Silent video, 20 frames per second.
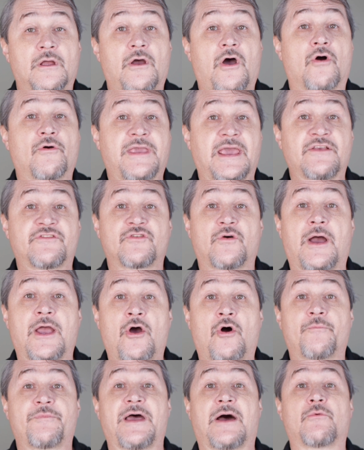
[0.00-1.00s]
Okay, so I
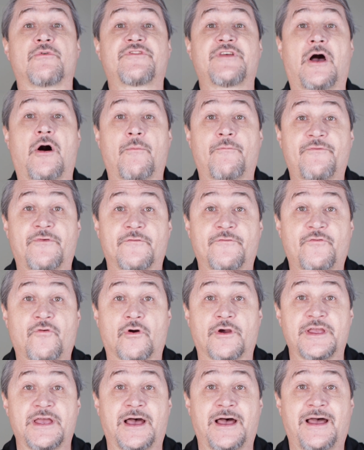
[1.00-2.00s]
hope that was helpful
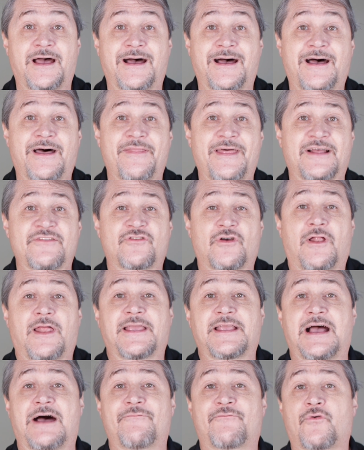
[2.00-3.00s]
for you. That's all
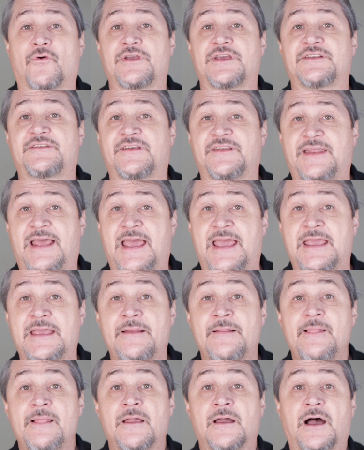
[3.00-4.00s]
I got for you
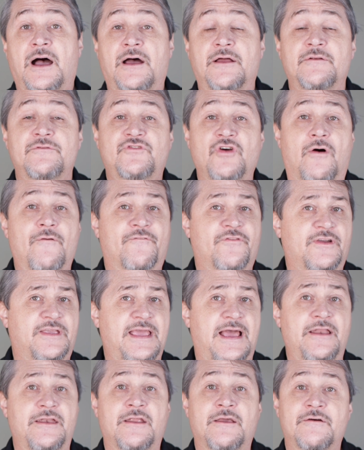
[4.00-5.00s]
today. Don't
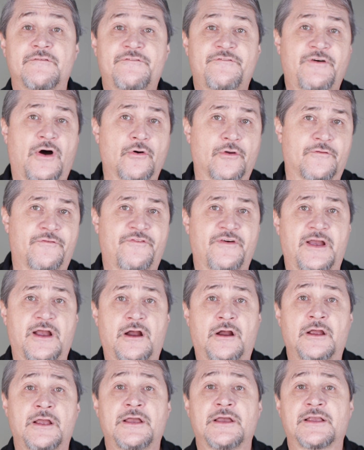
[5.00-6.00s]
forget,
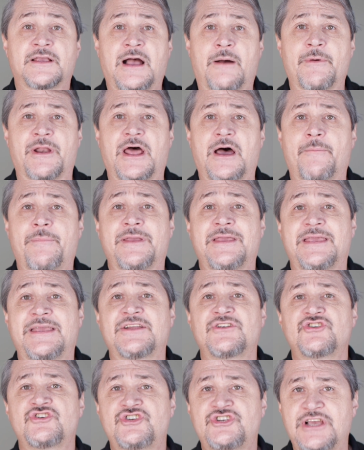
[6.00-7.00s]
PhotoFair coming up
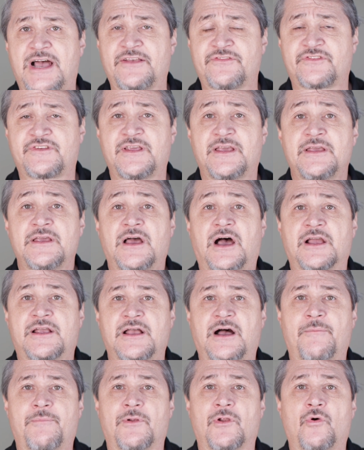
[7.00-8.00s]
in just a
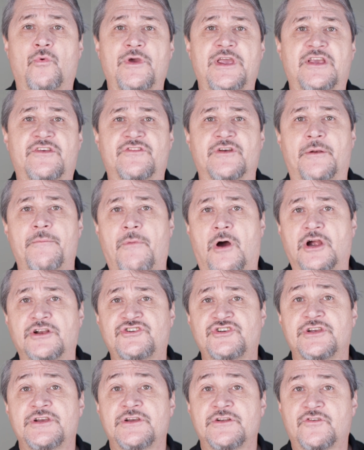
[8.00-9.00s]
couple of weeks on
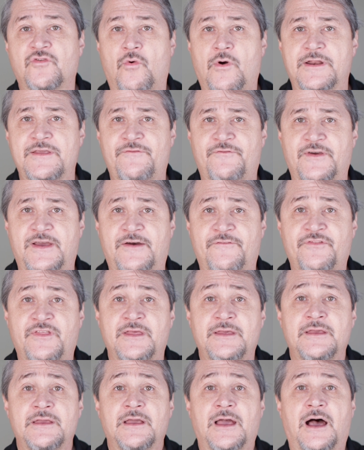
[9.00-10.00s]
March 25th
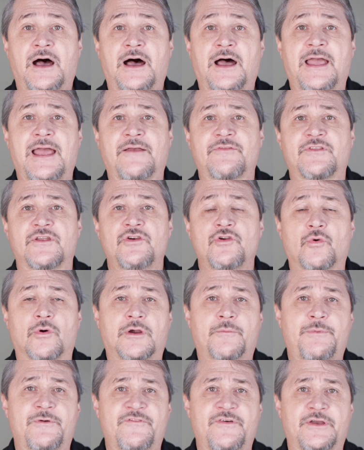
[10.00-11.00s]
at the
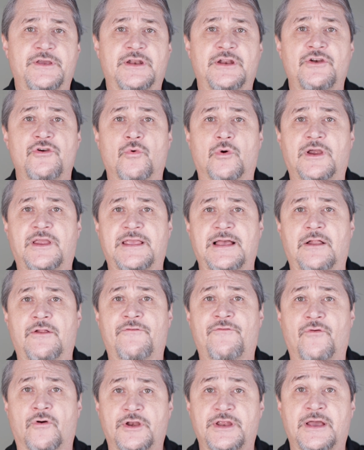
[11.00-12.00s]
Newark Pavilion in Newark,
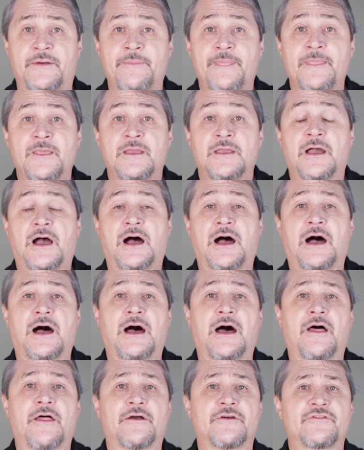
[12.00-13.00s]
California.
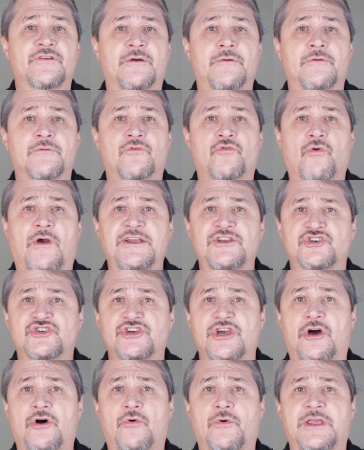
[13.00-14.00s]
There's a great
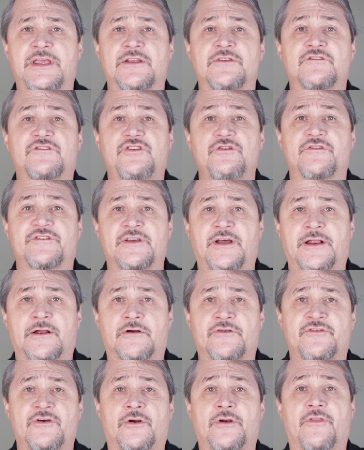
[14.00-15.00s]
show in Tucson,
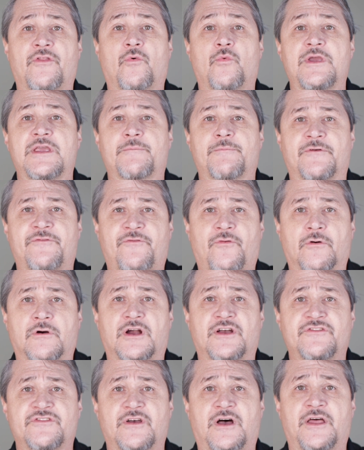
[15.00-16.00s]
Arizona the week
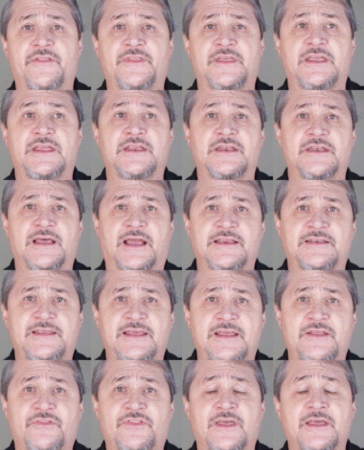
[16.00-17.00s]
before us on the
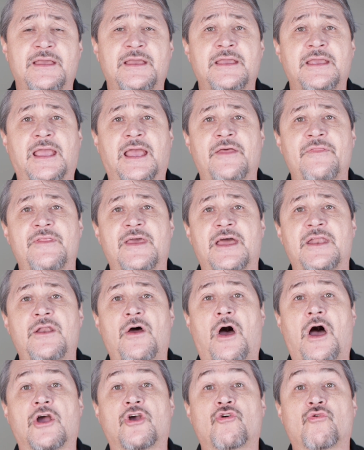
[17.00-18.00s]
19th, and
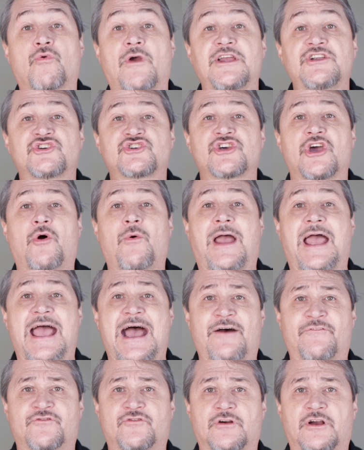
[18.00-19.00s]
then a great show
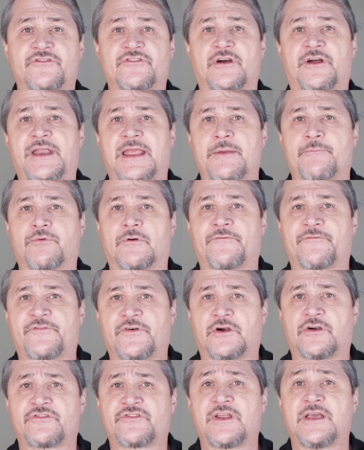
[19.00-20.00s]
after us on April
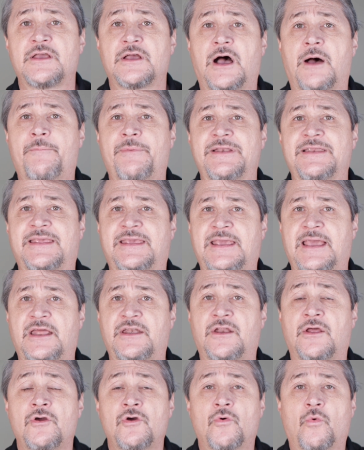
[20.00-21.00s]
1st up in
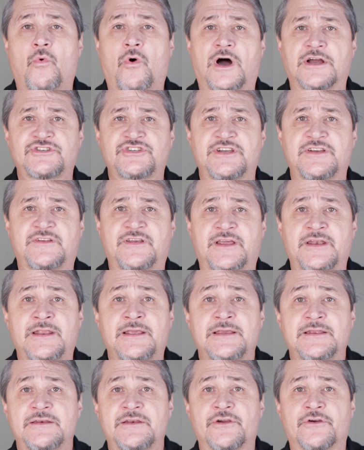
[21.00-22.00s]
Kent, Washington,
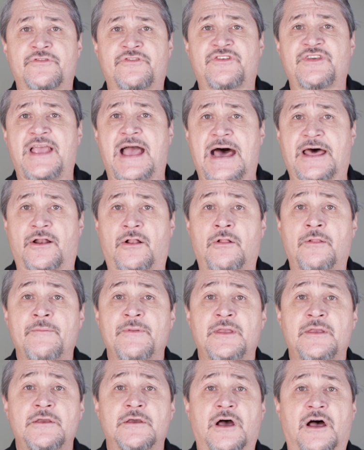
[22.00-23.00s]
near Seattle.
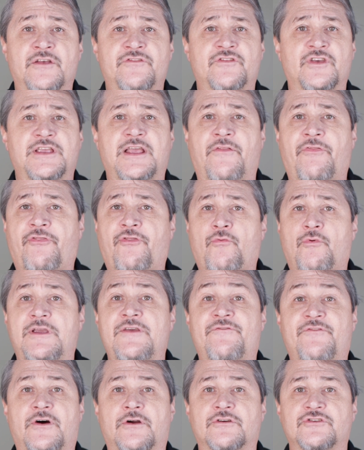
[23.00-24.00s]
So you got
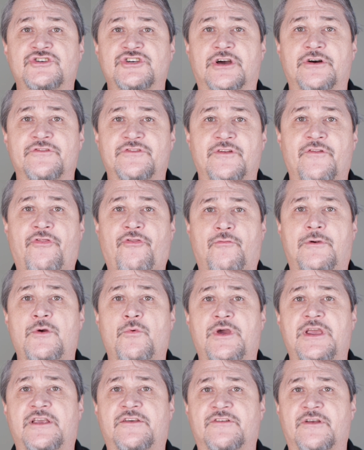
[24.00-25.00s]
3 photo shows in 3
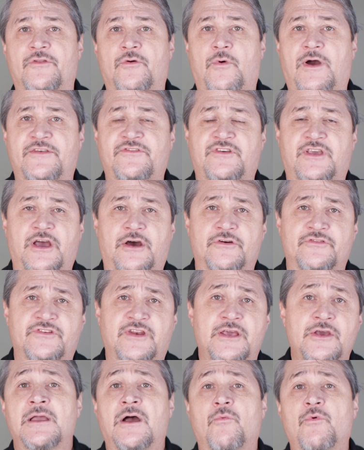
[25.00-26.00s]
weeks on the West Coast.